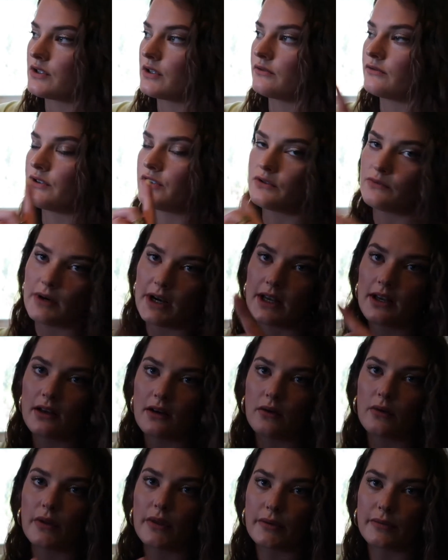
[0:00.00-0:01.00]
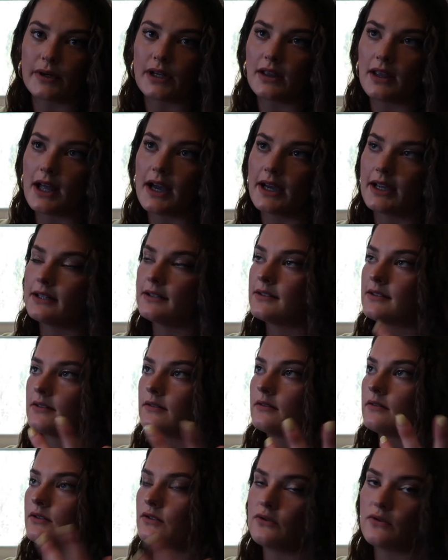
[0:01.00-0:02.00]
I'll just write, 3 lines,
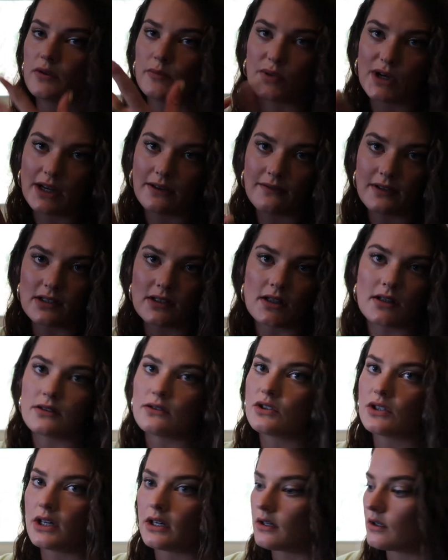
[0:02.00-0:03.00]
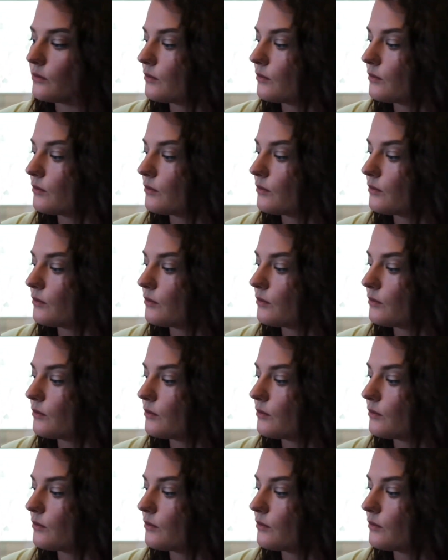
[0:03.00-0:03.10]
it'll do the breakfast, lunch, dinner